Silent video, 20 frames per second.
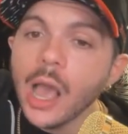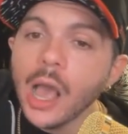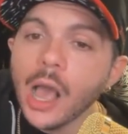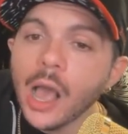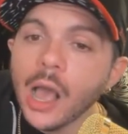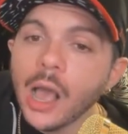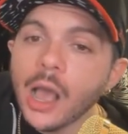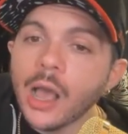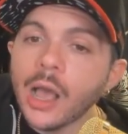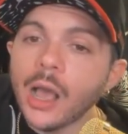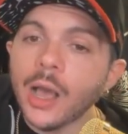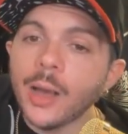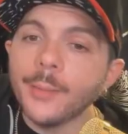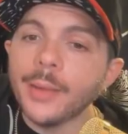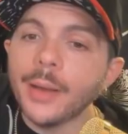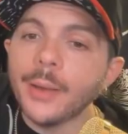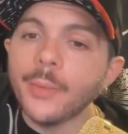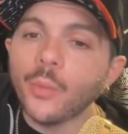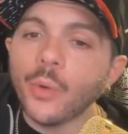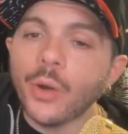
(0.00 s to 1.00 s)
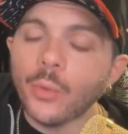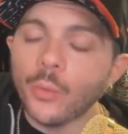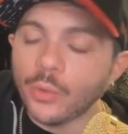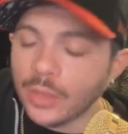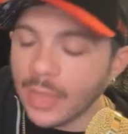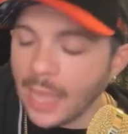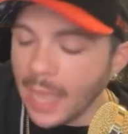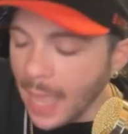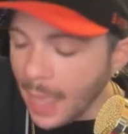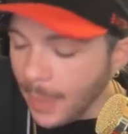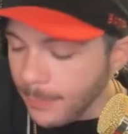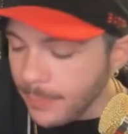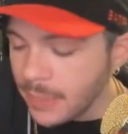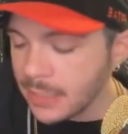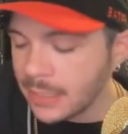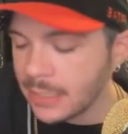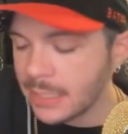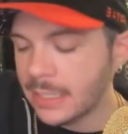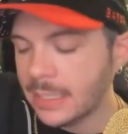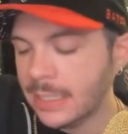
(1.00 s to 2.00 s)
What will
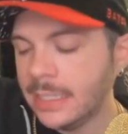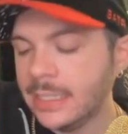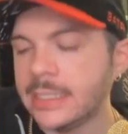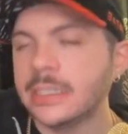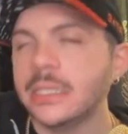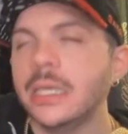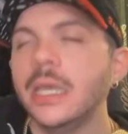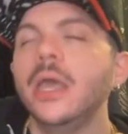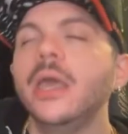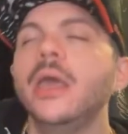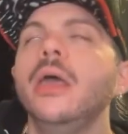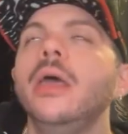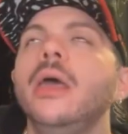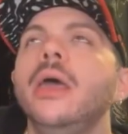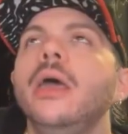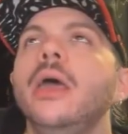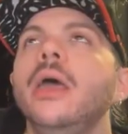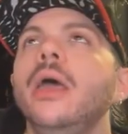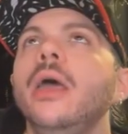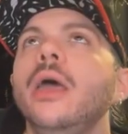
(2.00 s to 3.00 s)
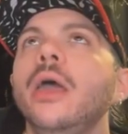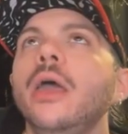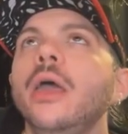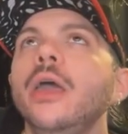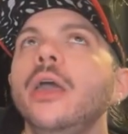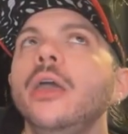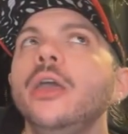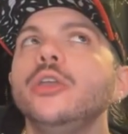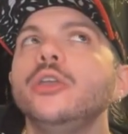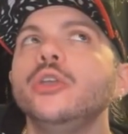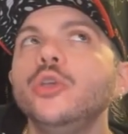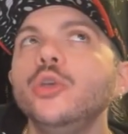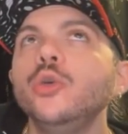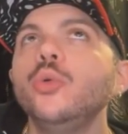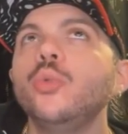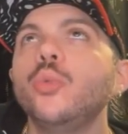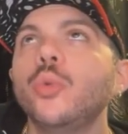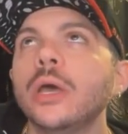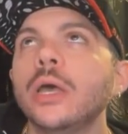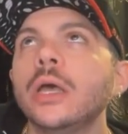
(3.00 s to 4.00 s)
happen is
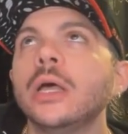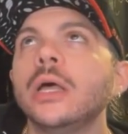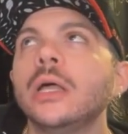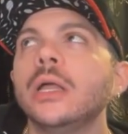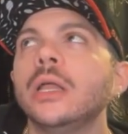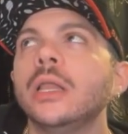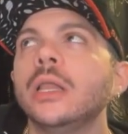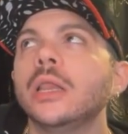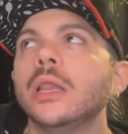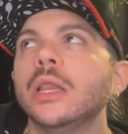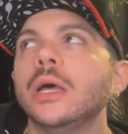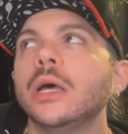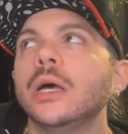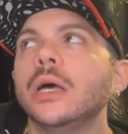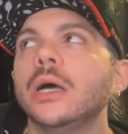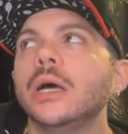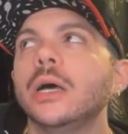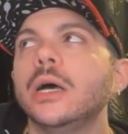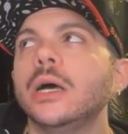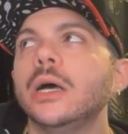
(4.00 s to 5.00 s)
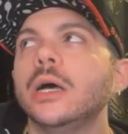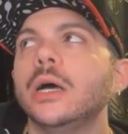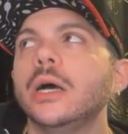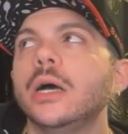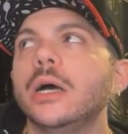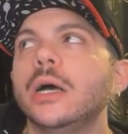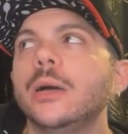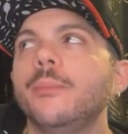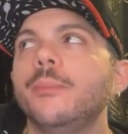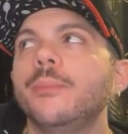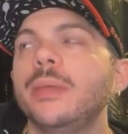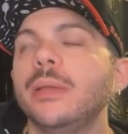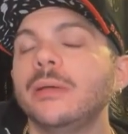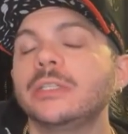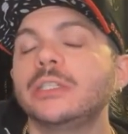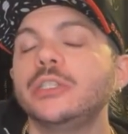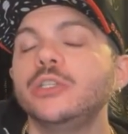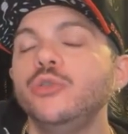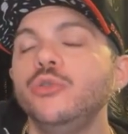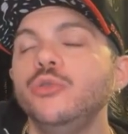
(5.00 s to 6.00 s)
you will be able
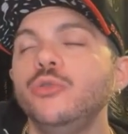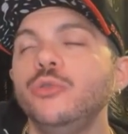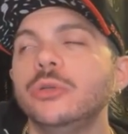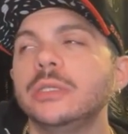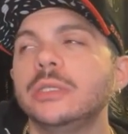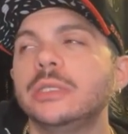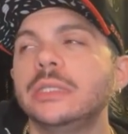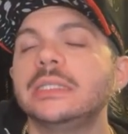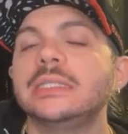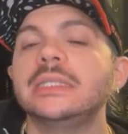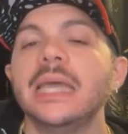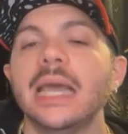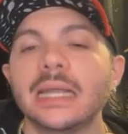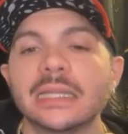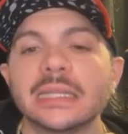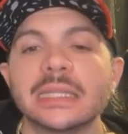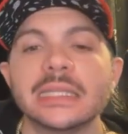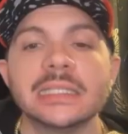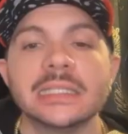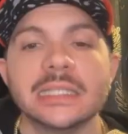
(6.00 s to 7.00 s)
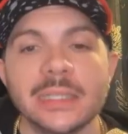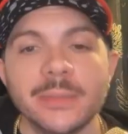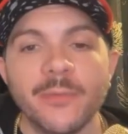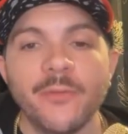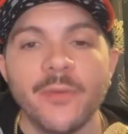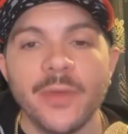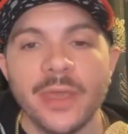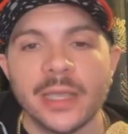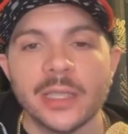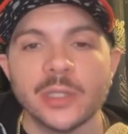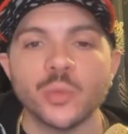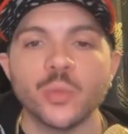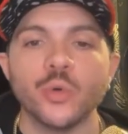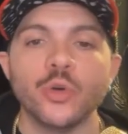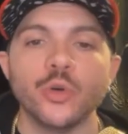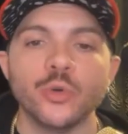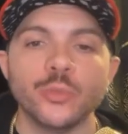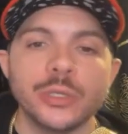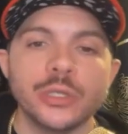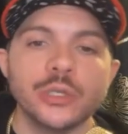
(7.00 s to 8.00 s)
to detect the deep fake because
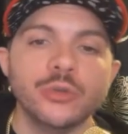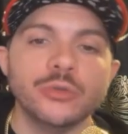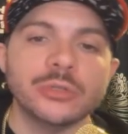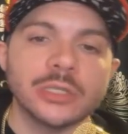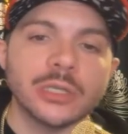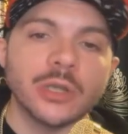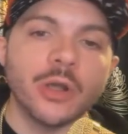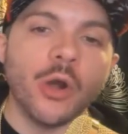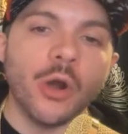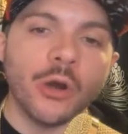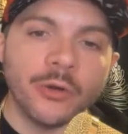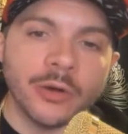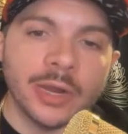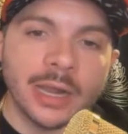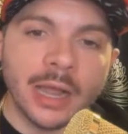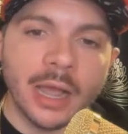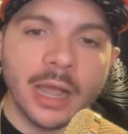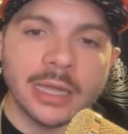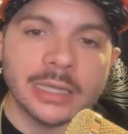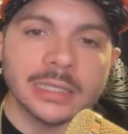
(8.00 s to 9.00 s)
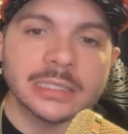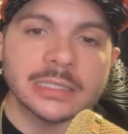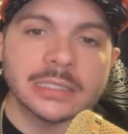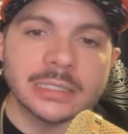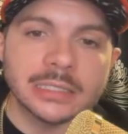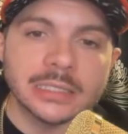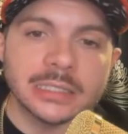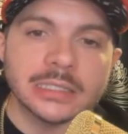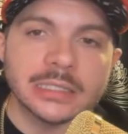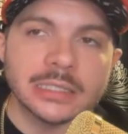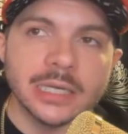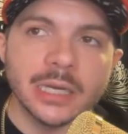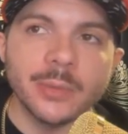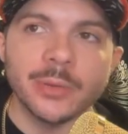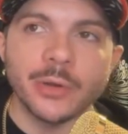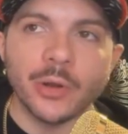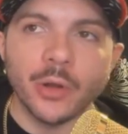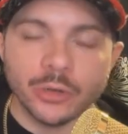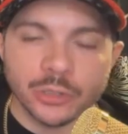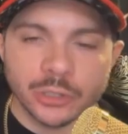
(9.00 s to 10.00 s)
we'll be using our AI system
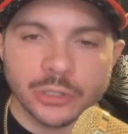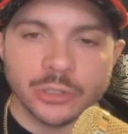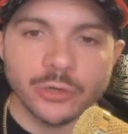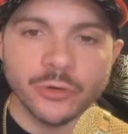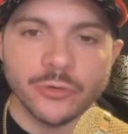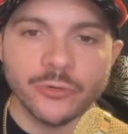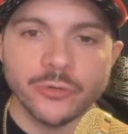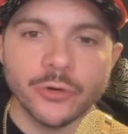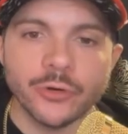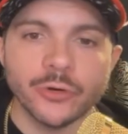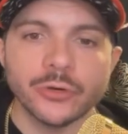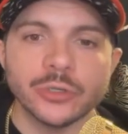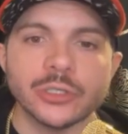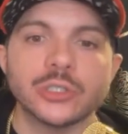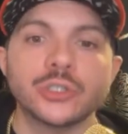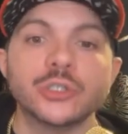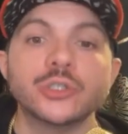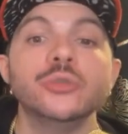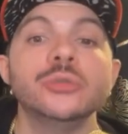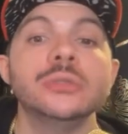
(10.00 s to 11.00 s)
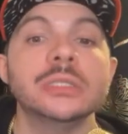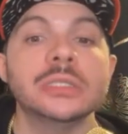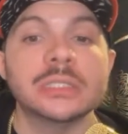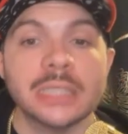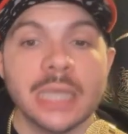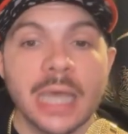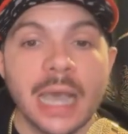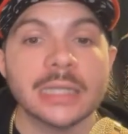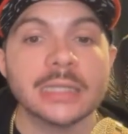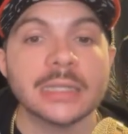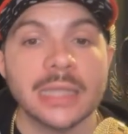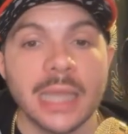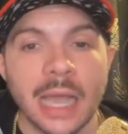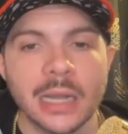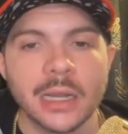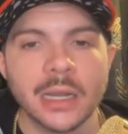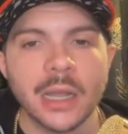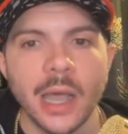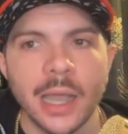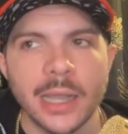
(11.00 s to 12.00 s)
and our servers to detect
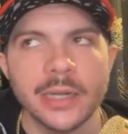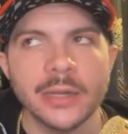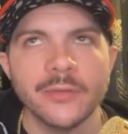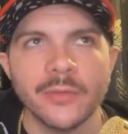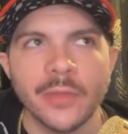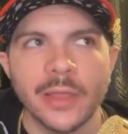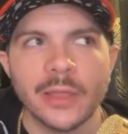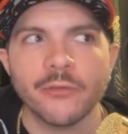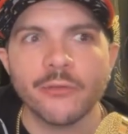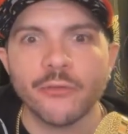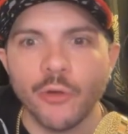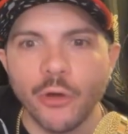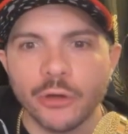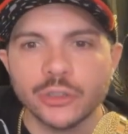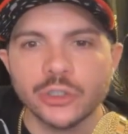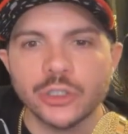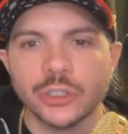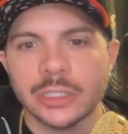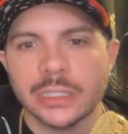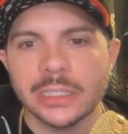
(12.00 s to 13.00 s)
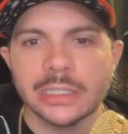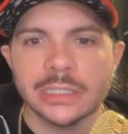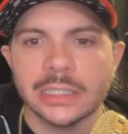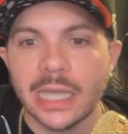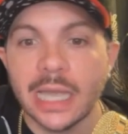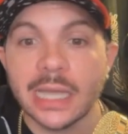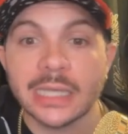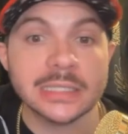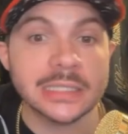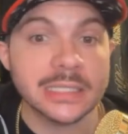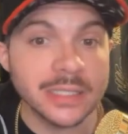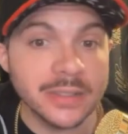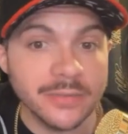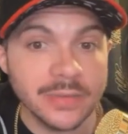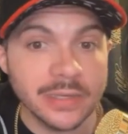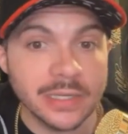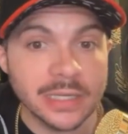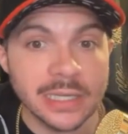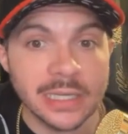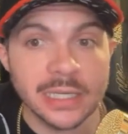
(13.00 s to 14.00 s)
that kind of like fraudulent
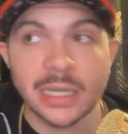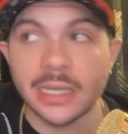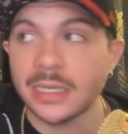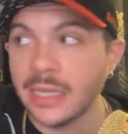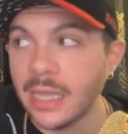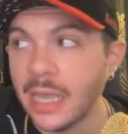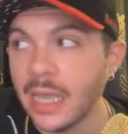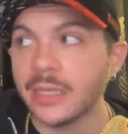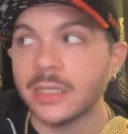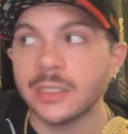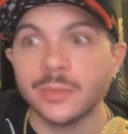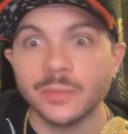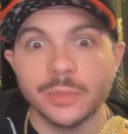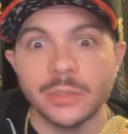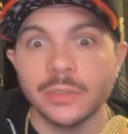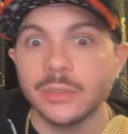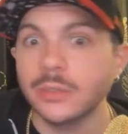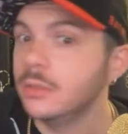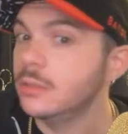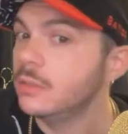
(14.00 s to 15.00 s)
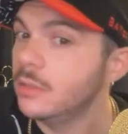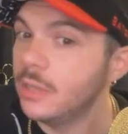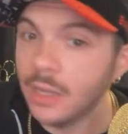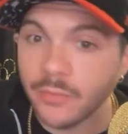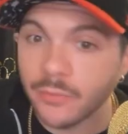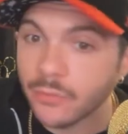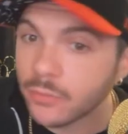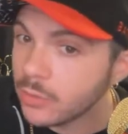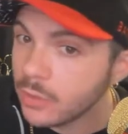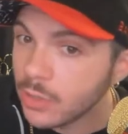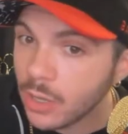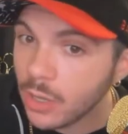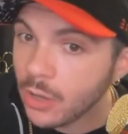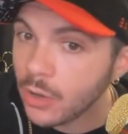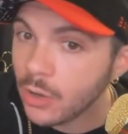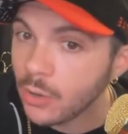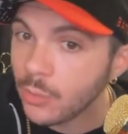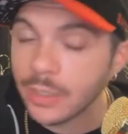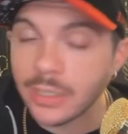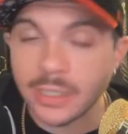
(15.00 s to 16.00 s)
activity again, because you never
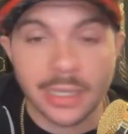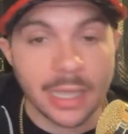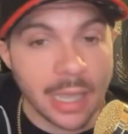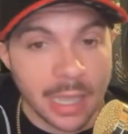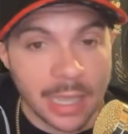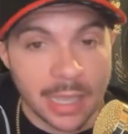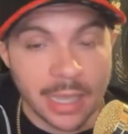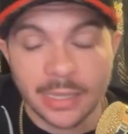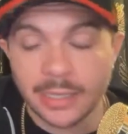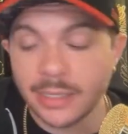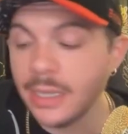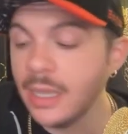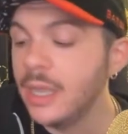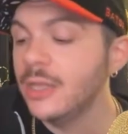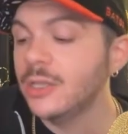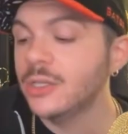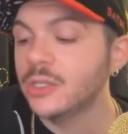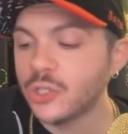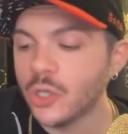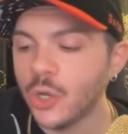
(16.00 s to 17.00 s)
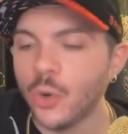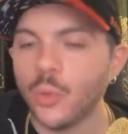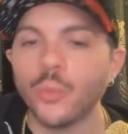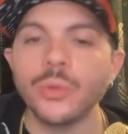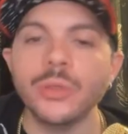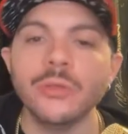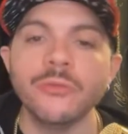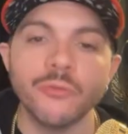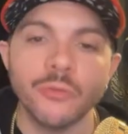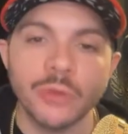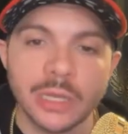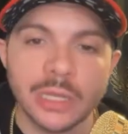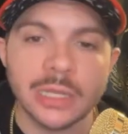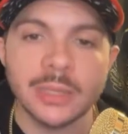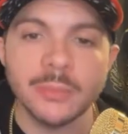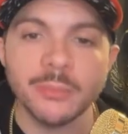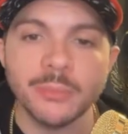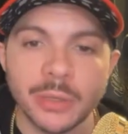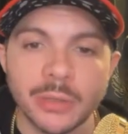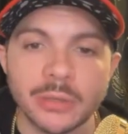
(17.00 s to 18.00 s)
know again. So we
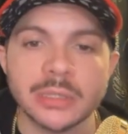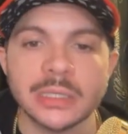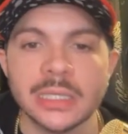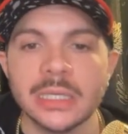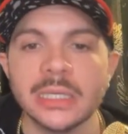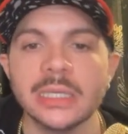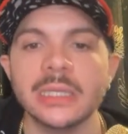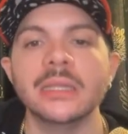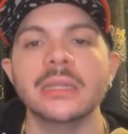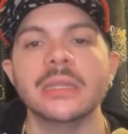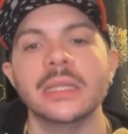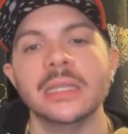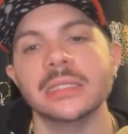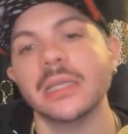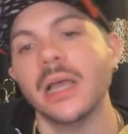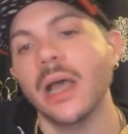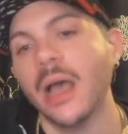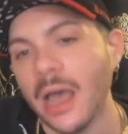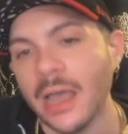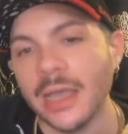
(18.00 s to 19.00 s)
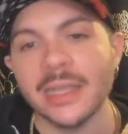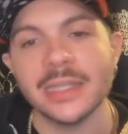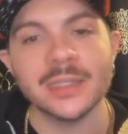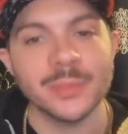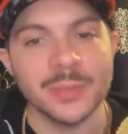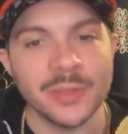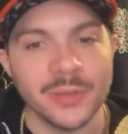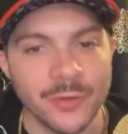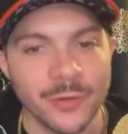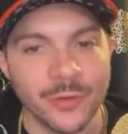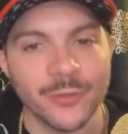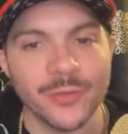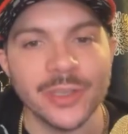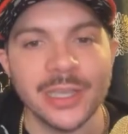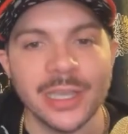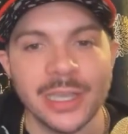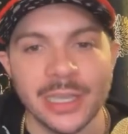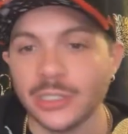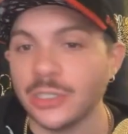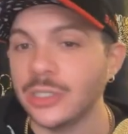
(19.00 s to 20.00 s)
really built in this high it's me
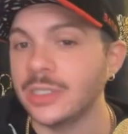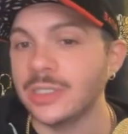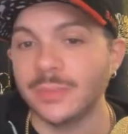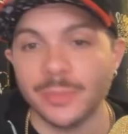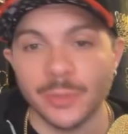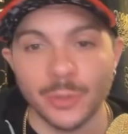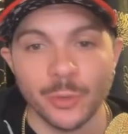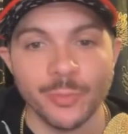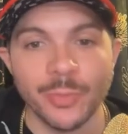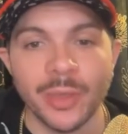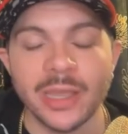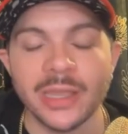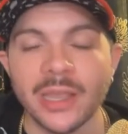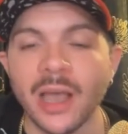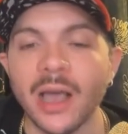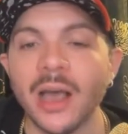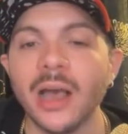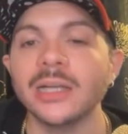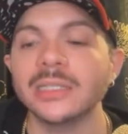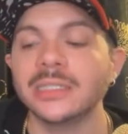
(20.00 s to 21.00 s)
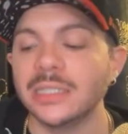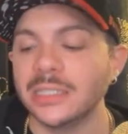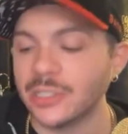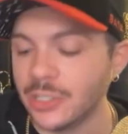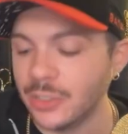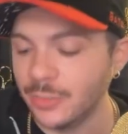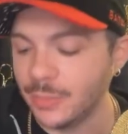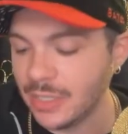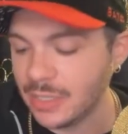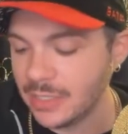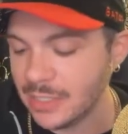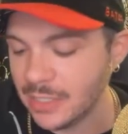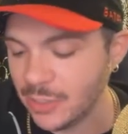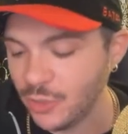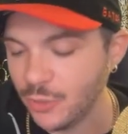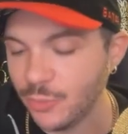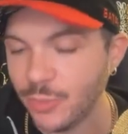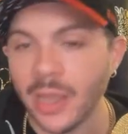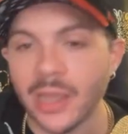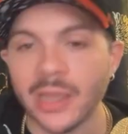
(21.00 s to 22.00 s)
verification. It's built by us. It's going to be
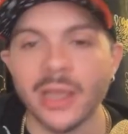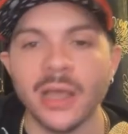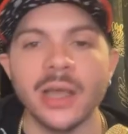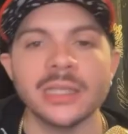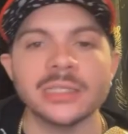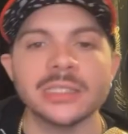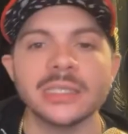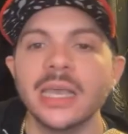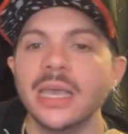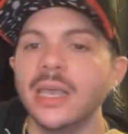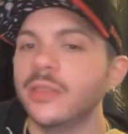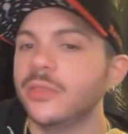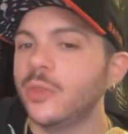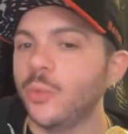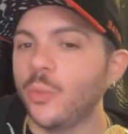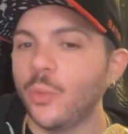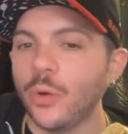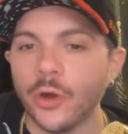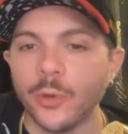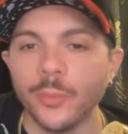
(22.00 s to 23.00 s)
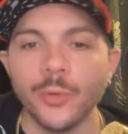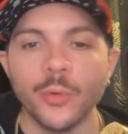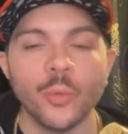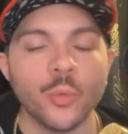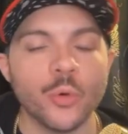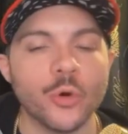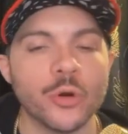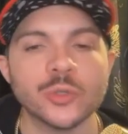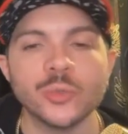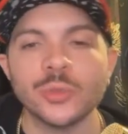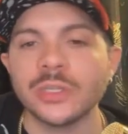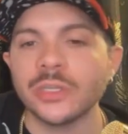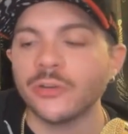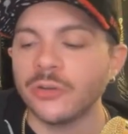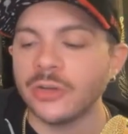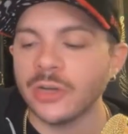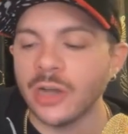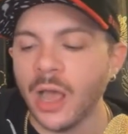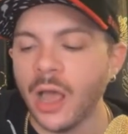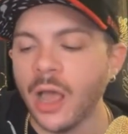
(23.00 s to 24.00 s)
continued by us. The wearable works with it
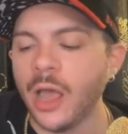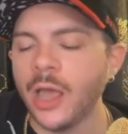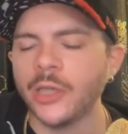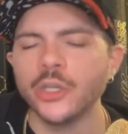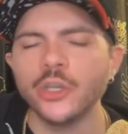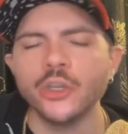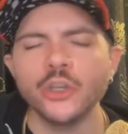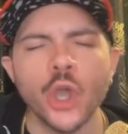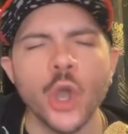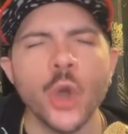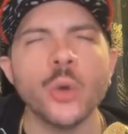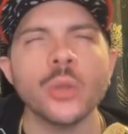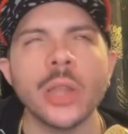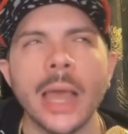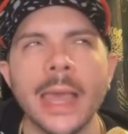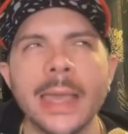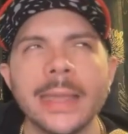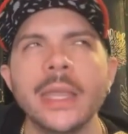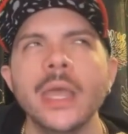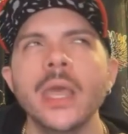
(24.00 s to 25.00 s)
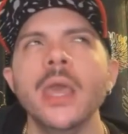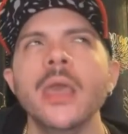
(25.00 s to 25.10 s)
or not. Like